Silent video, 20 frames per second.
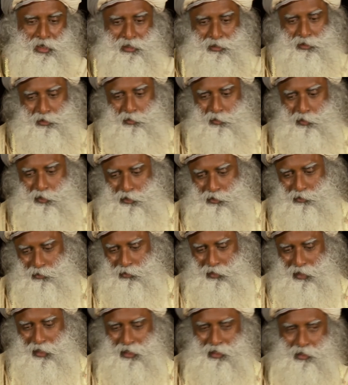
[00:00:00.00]
as to what
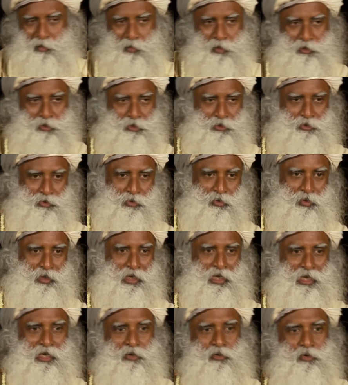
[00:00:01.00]
you like, what you don't
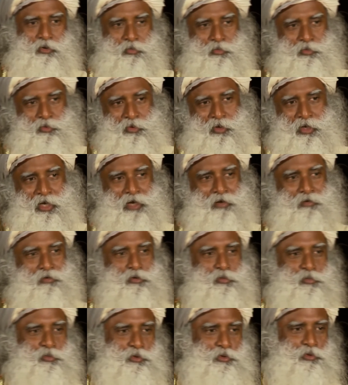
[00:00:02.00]
like, whom you love,
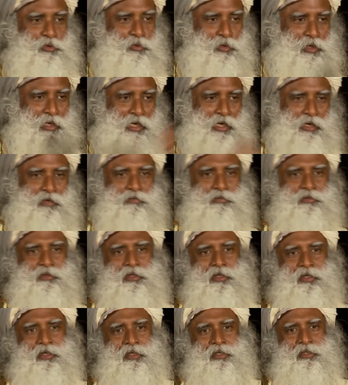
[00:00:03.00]
whom you don't love,
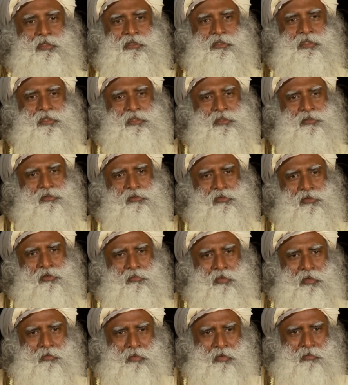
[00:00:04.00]
this is
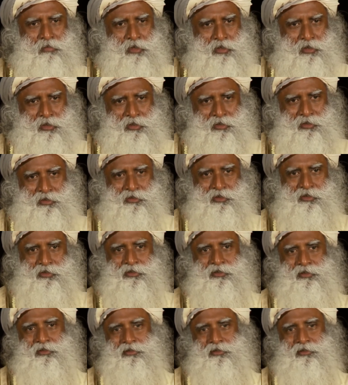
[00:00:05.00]
all by memory, isn't